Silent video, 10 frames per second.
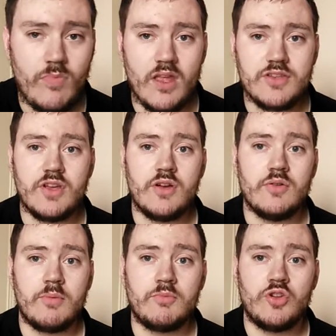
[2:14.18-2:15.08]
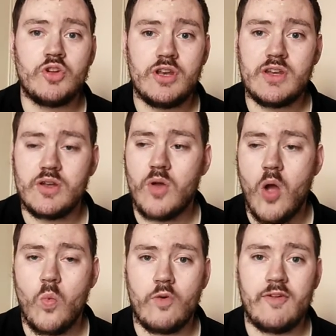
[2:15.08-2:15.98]
So you're going to need
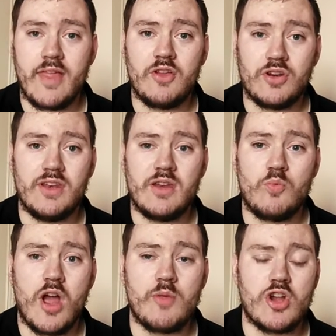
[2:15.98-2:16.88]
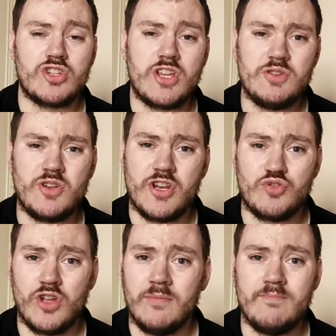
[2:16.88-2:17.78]
for that you're going to need a wire brush. I use it on a
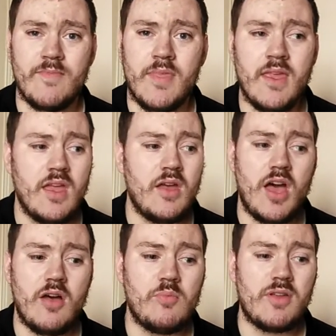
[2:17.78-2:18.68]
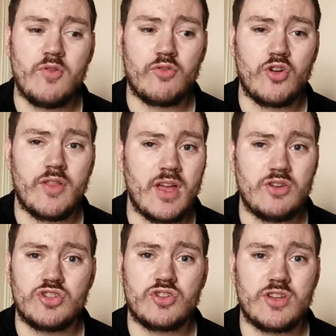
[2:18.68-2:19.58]
drill, but if you haven't got that and you
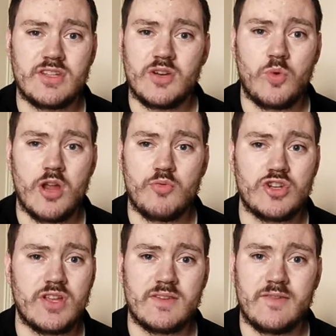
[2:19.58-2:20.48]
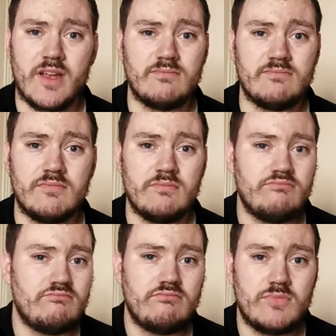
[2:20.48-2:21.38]
just got a standard wire brush, that's fine.
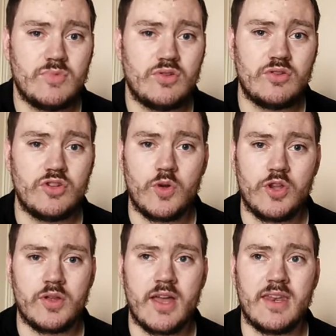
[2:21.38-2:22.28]
Do what you can.